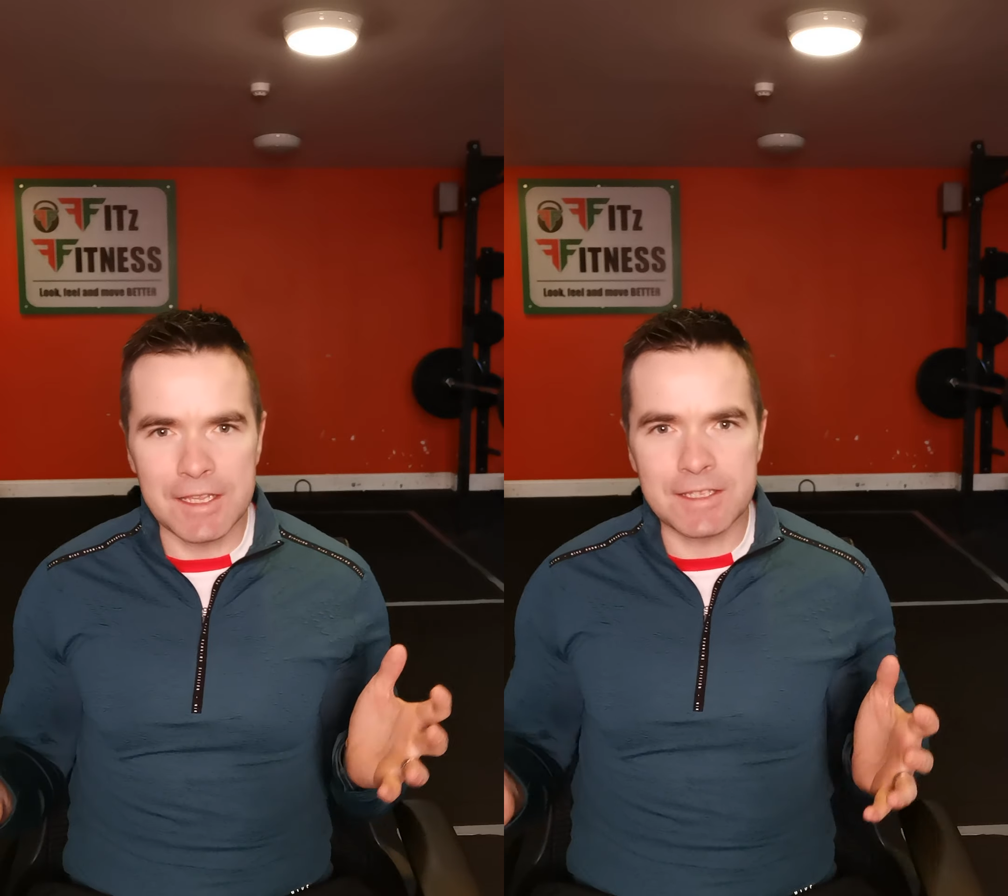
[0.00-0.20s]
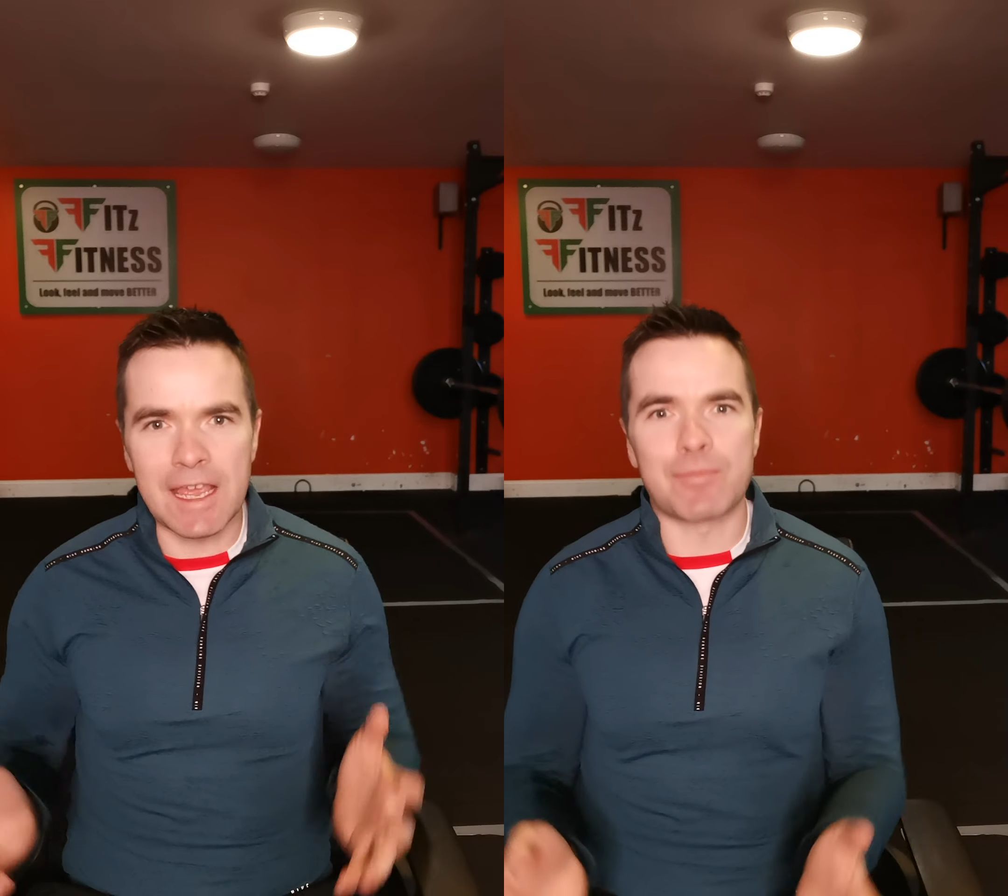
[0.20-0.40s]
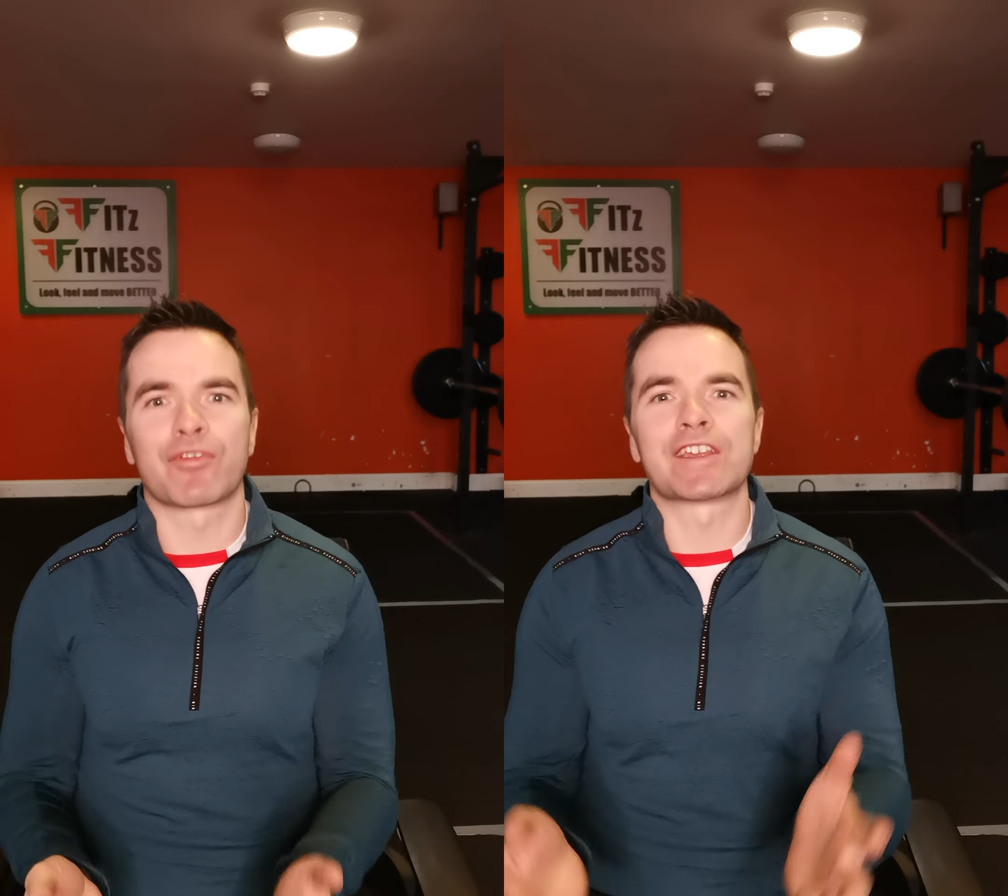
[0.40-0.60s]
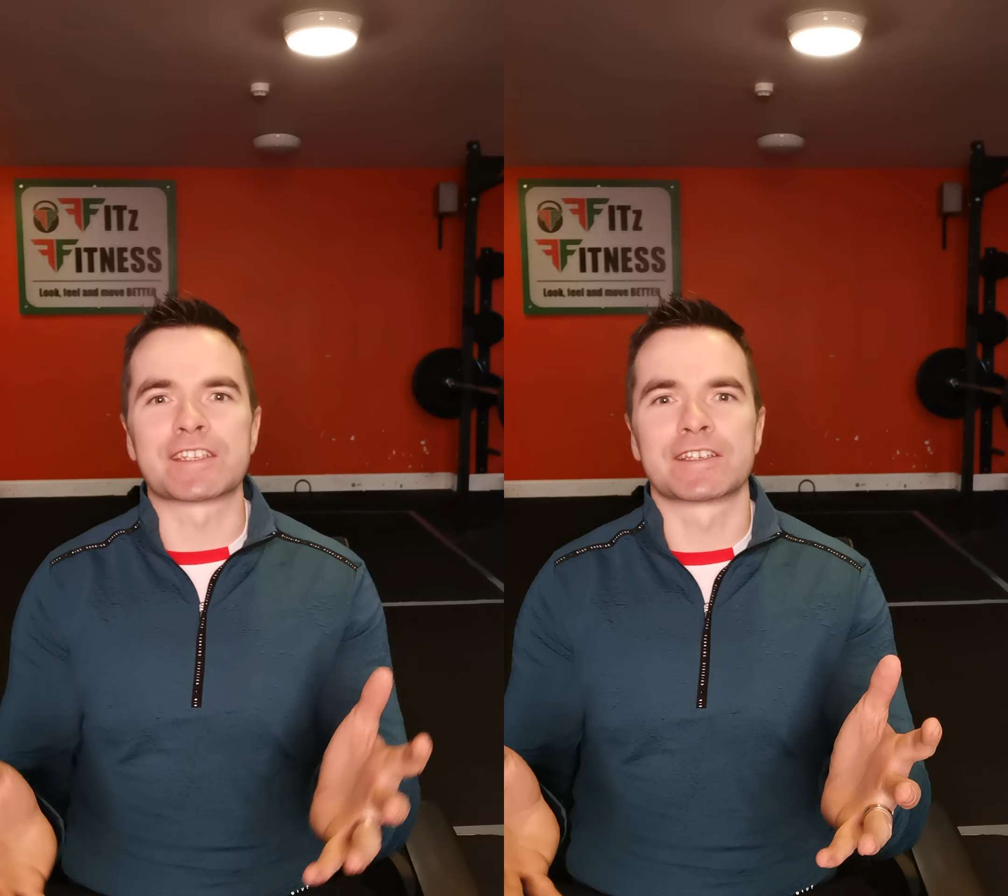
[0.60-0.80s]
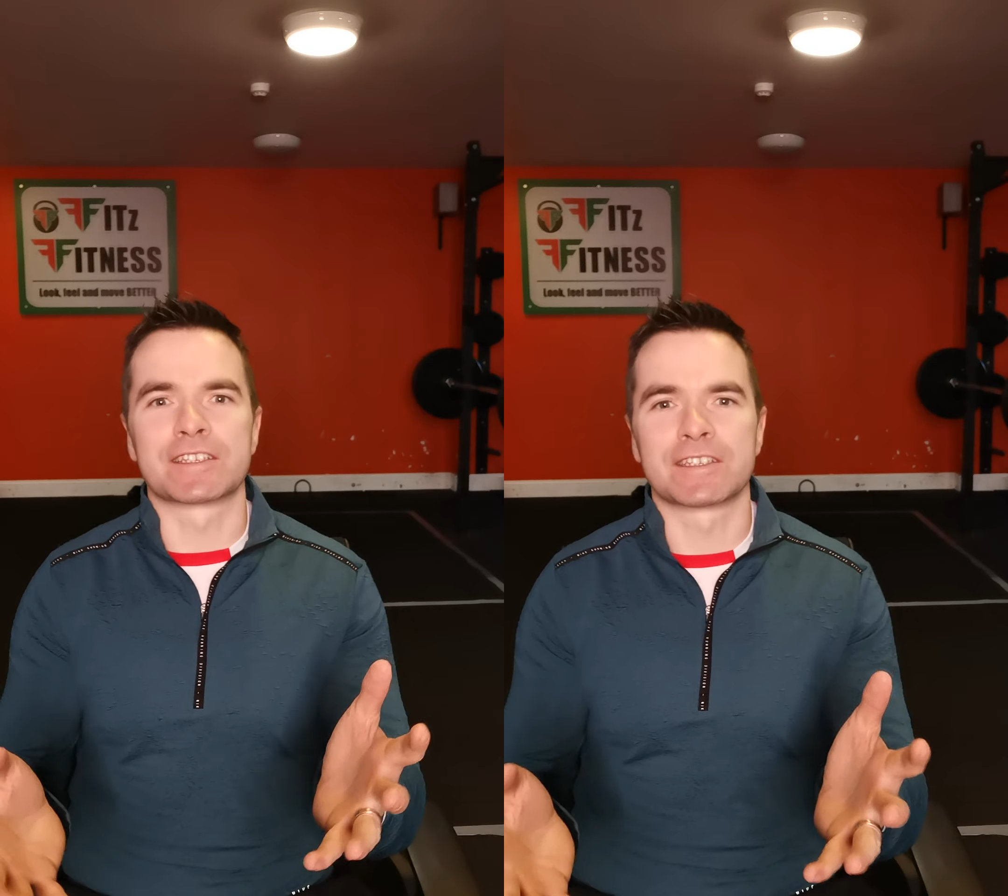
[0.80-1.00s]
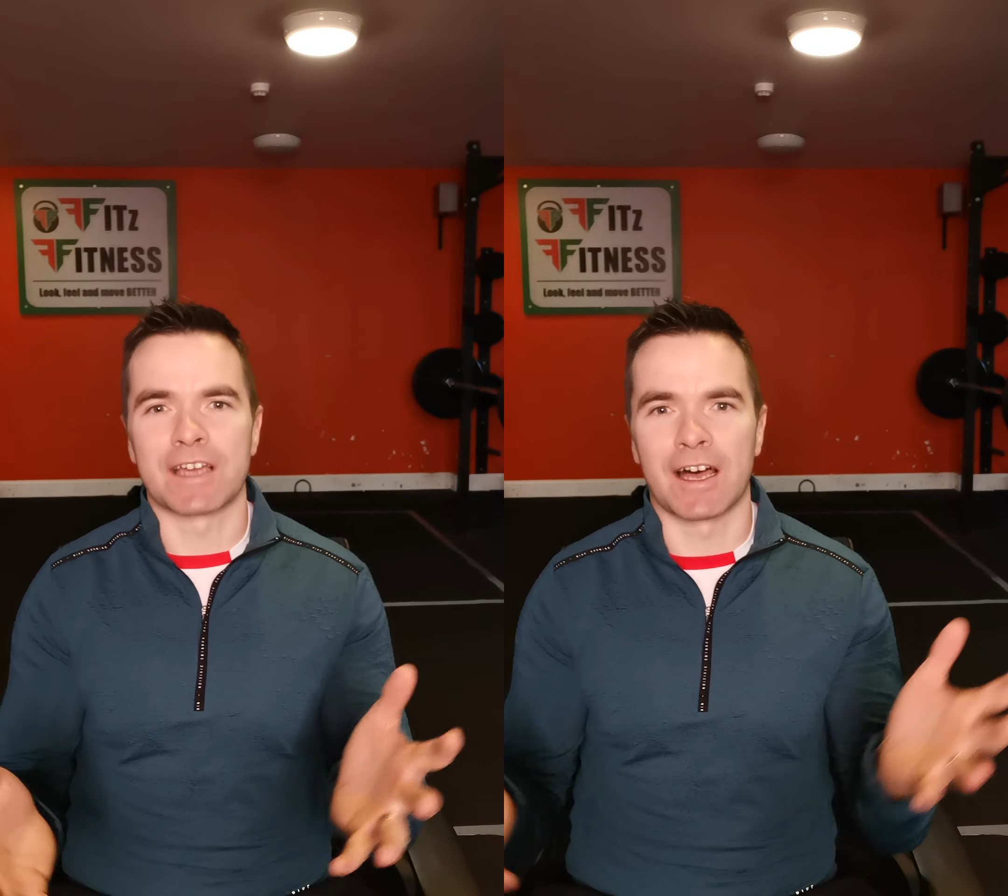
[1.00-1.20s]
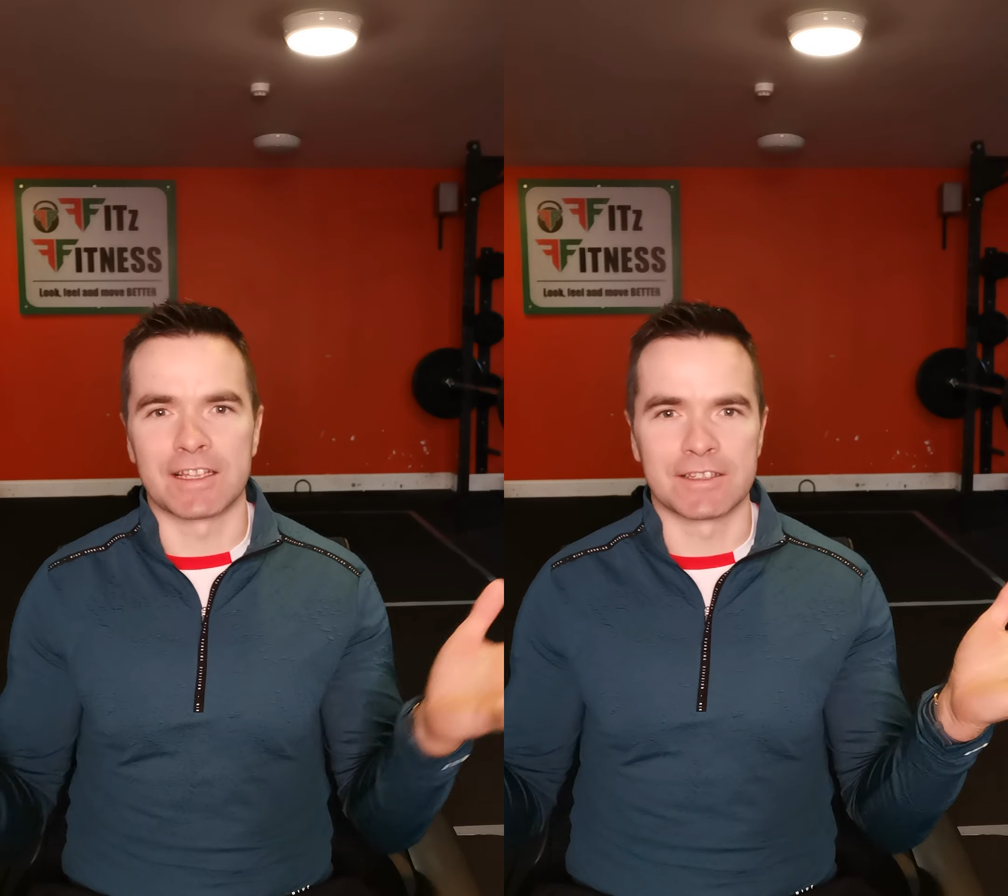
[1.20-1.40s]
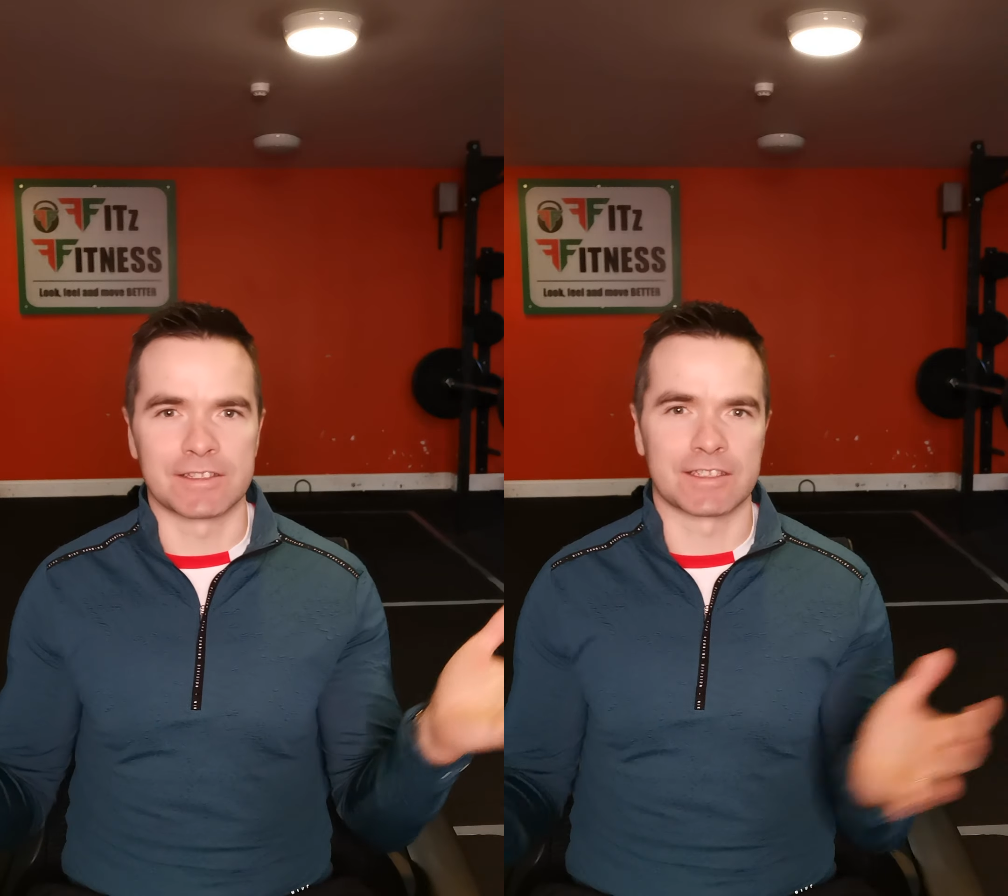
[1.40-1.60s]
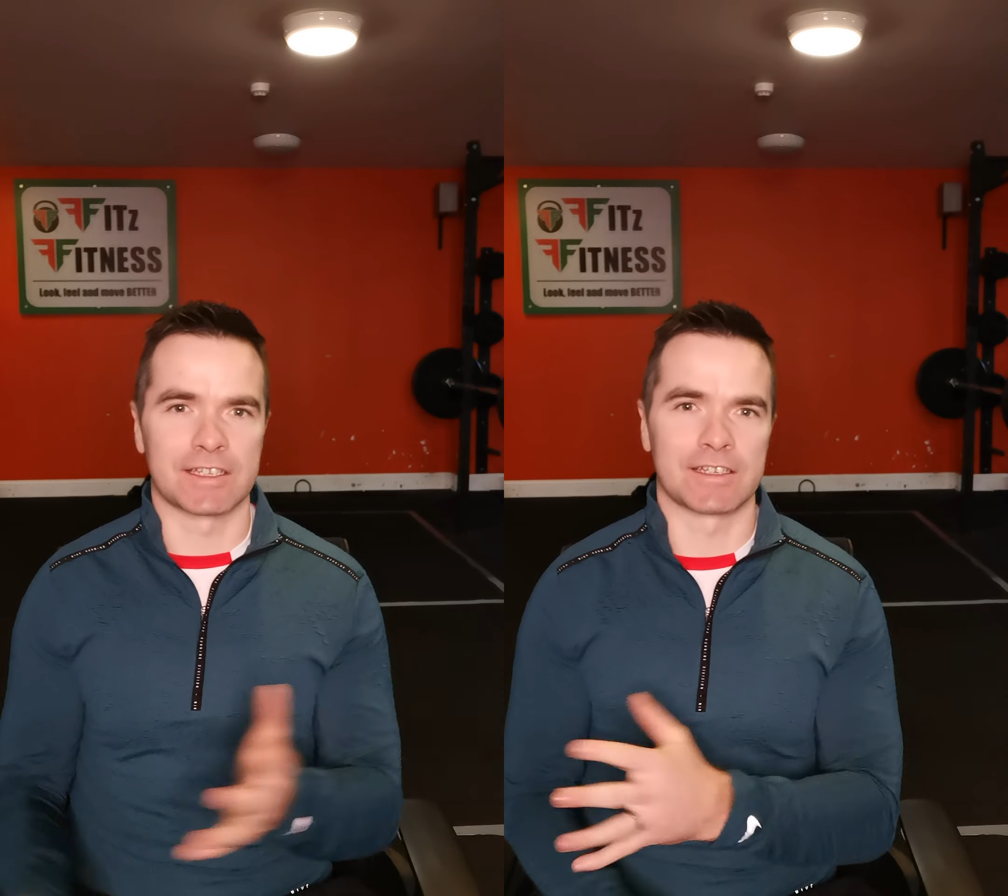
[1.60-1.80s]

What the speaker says: stay present on